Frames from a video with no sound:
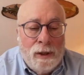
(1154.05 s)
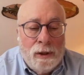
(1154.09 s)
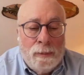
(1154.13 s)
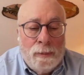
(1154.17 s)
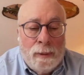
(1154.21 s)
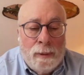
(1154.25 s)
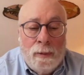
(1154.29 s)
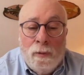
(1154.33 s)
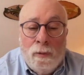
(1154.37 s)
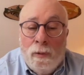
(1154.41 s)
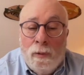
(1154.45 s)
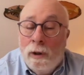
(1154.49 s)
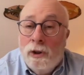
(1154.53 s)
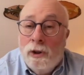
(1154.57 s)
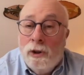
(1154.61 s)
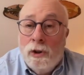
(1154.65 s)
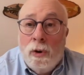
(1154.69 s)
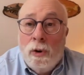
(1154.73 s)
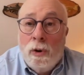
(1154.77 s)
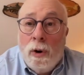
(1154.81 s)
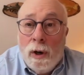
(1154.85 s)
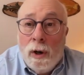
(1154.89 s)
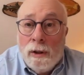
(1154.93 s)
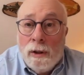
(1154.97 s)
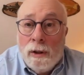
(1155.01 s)
about what's
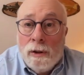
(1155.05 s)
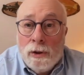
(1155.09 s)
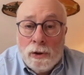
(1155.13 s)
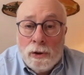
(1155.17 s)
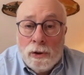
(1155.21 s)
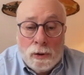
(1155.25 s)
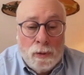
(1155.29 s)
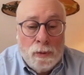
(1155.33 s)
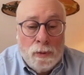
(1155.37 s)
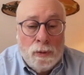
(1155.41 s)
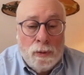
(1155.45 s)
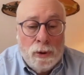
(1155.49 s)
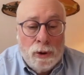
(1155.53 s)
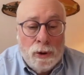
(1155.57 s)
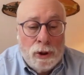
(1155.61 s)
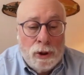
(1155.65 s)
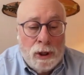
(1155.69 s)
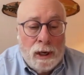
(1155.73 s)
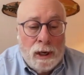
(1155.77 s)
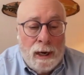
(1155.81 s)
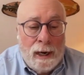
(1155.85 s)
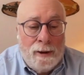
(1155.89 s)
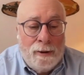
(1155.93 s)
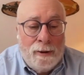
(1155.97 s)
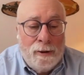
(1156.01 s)
taught in schools and
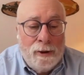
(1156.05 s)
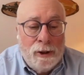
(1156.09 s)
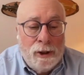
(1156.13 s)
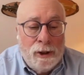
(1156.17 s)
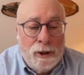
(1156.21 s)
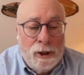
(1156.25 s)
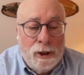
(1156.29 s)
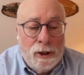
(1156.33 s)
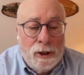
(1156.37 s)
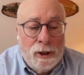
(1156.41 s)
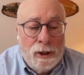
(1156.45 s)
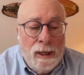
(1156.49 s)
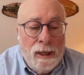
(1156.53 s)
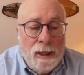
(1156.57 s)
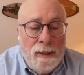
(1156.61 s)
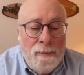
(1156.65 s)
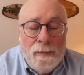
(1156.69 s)
colleges,